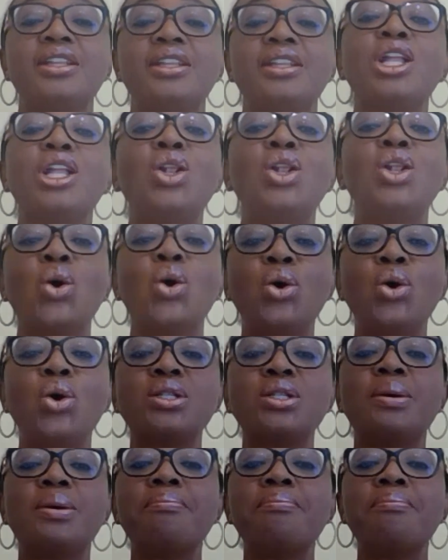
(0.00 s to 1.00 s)
"The
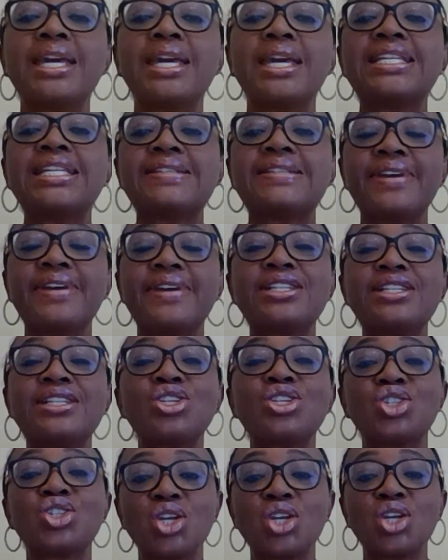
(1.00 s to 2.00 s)
Lord make his
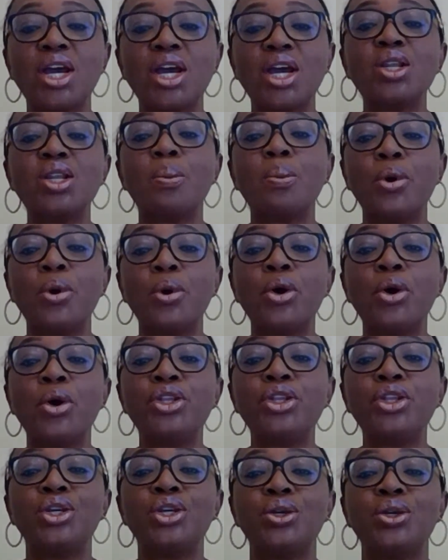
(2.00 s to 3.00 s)
face shine
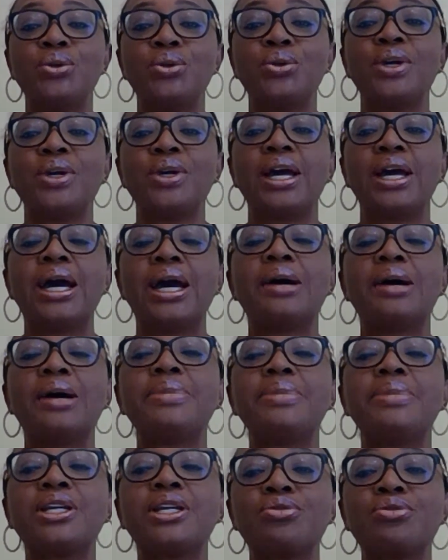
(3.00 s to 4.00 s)
upon you
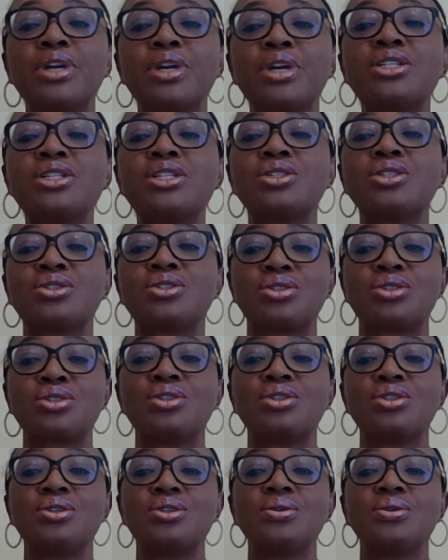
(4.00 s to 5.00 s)
and be gracious
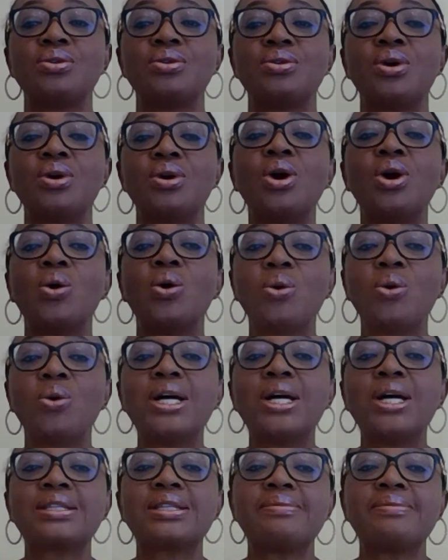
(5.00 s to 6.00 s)
to you."
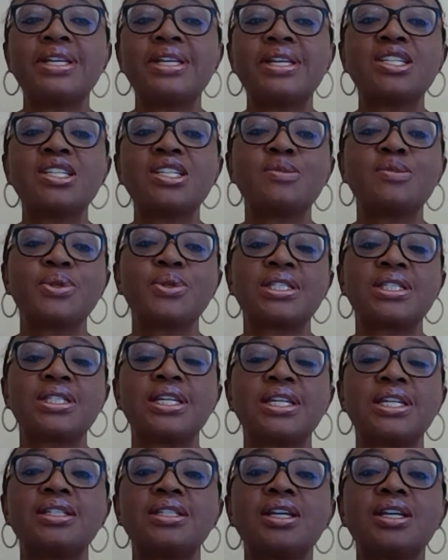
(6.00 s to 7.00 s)
Or as the message puts
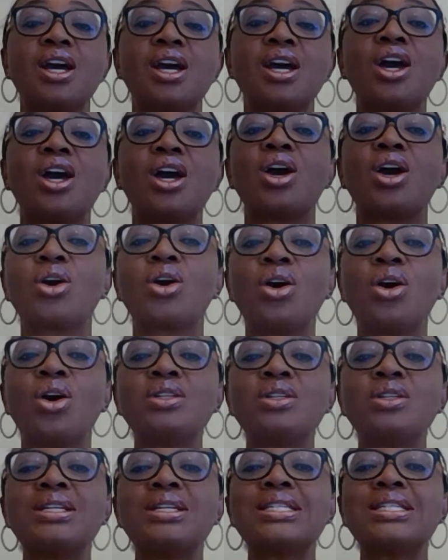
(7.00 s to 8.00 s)
it,
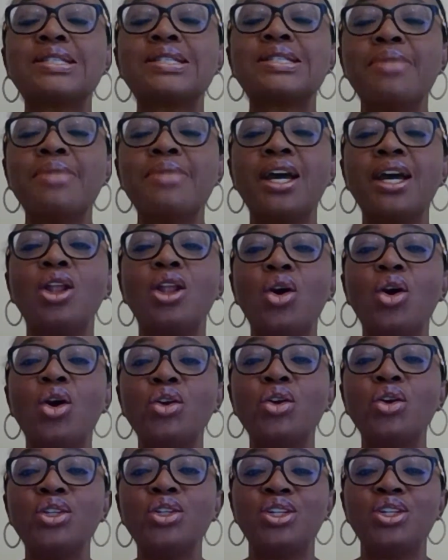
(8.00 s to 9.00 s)
"God smile
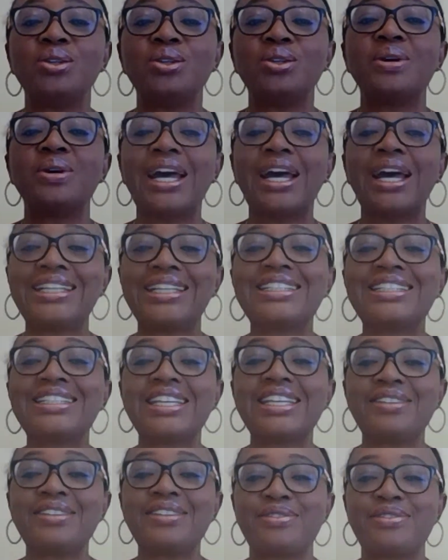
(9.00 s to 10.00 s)
on you
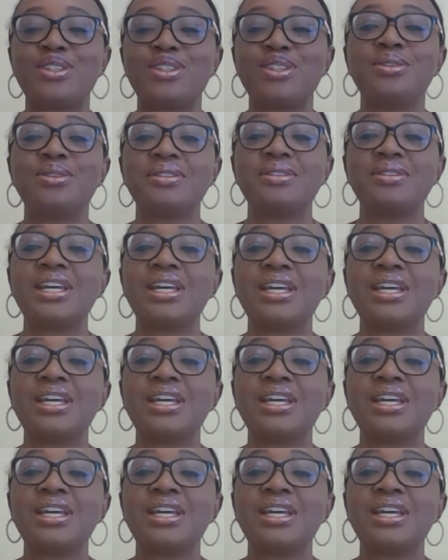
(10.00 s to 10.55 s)
and gift you."